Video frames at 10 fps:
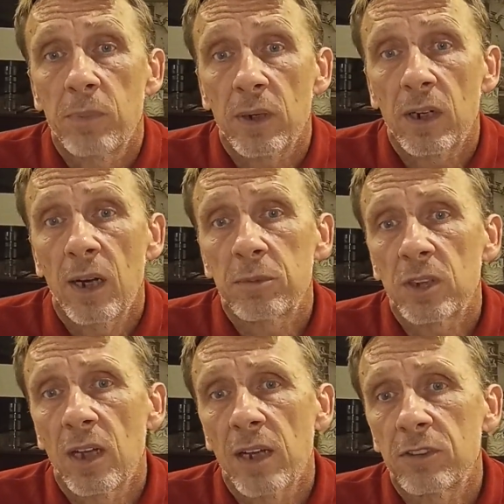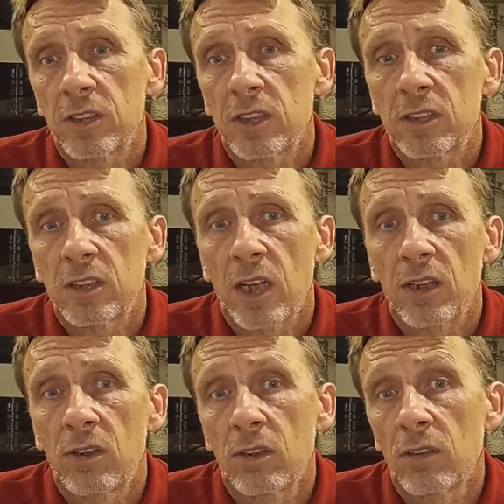Perhaps life is a
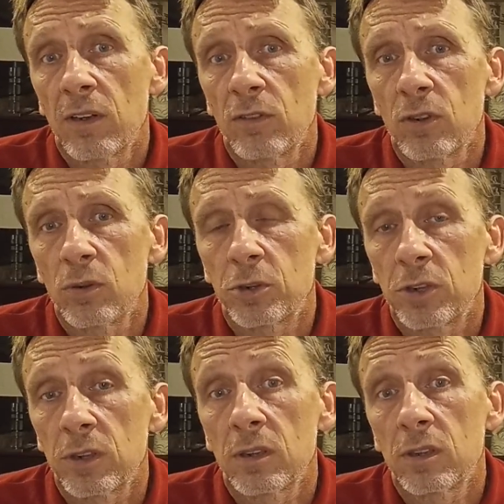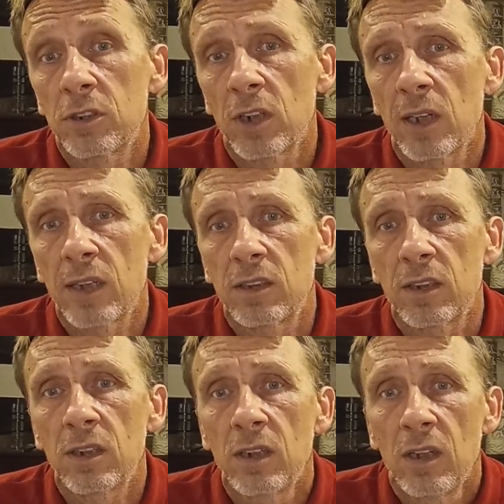cycle of evolution,
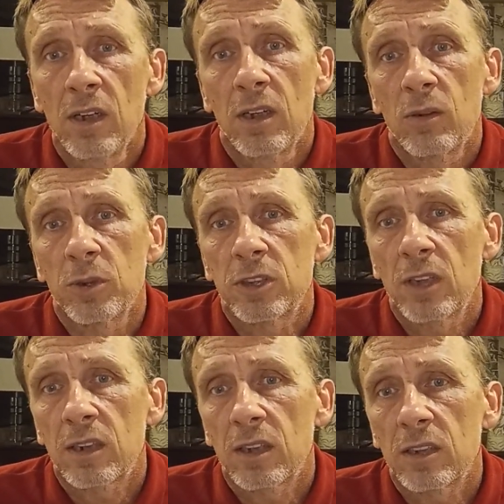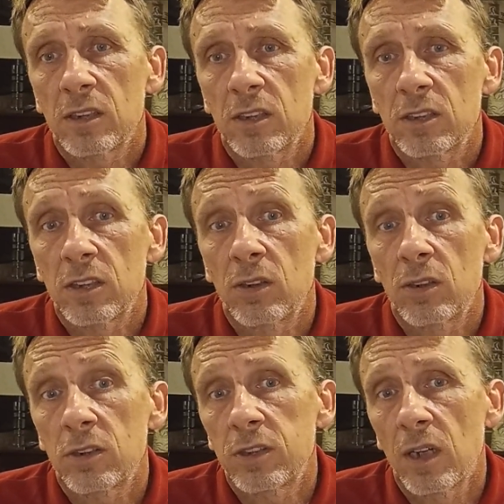genetic. We start as a
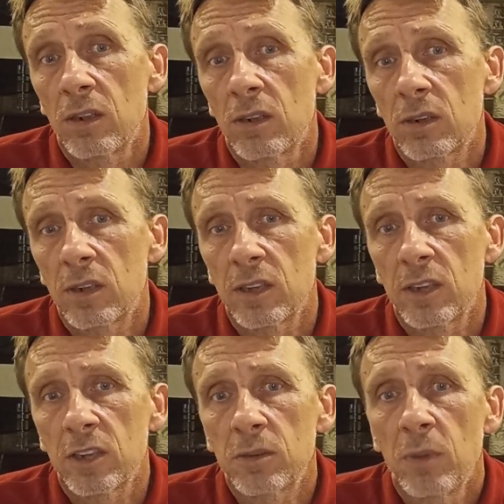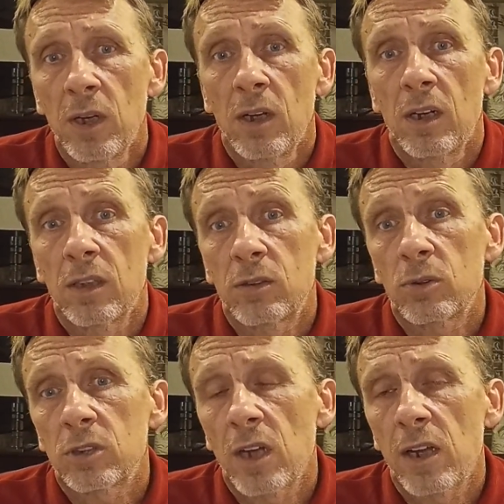single cell organism, and
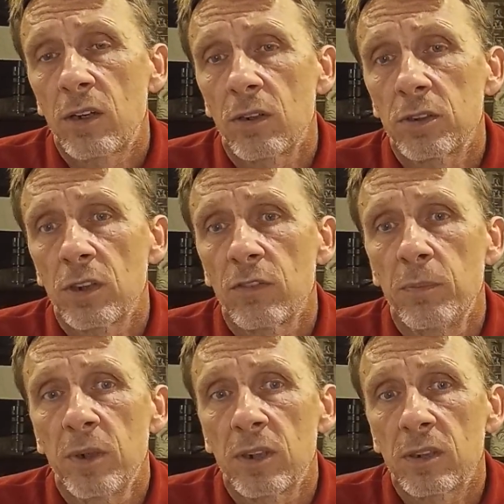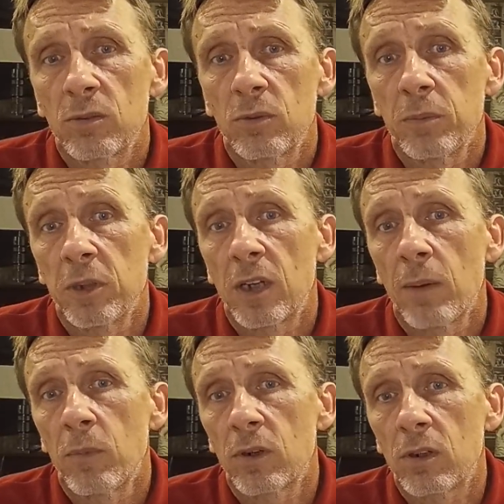through cycles of birth, we
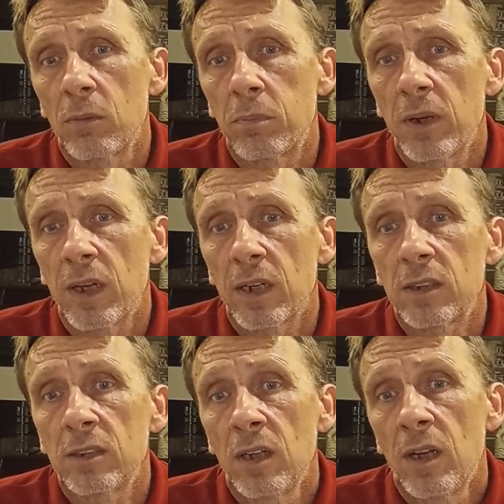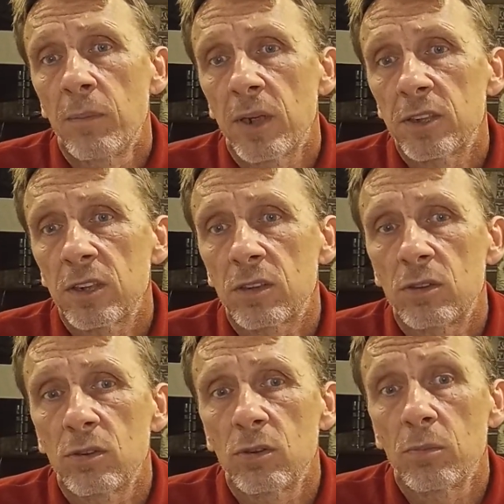become more complex, passing
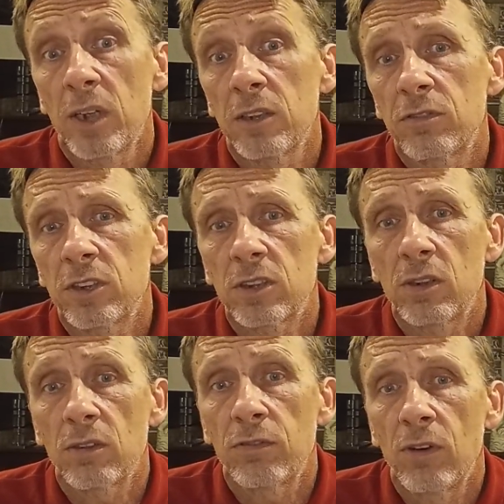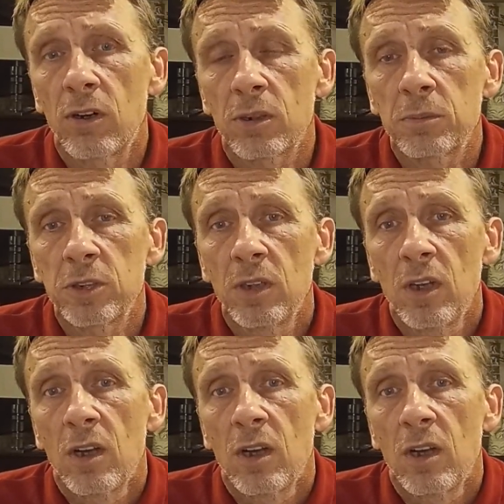through many physical forms.